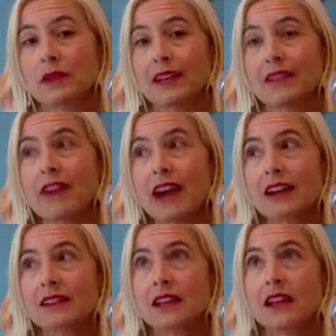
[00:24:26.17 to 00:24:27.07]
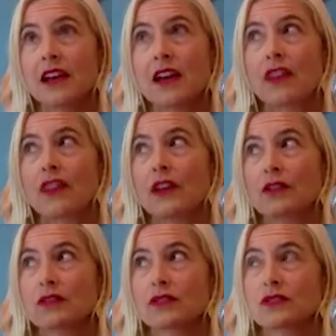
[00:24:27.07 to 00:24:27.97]
In fact,
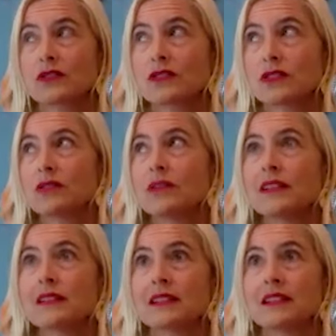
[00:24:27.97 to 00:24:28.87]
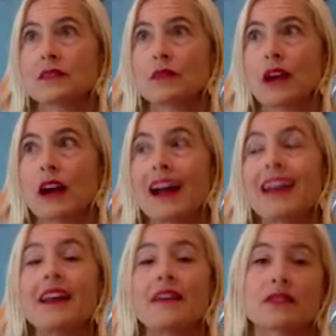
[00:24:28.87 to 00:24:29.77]
there's two incidents where I
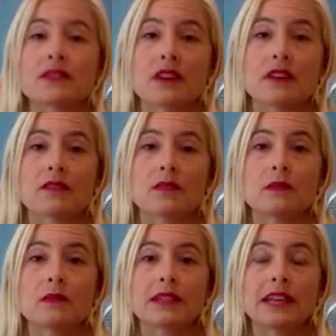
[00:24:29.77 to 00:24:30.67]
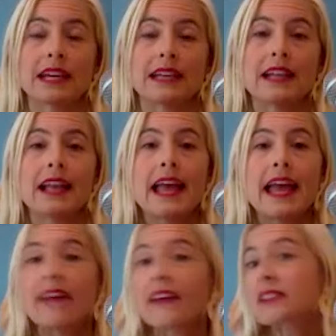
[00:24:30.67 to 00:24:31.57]
never saw those people again.
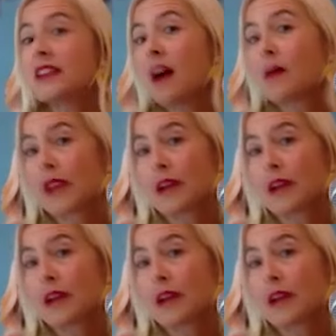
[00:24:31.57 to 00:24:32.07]
And that's not what I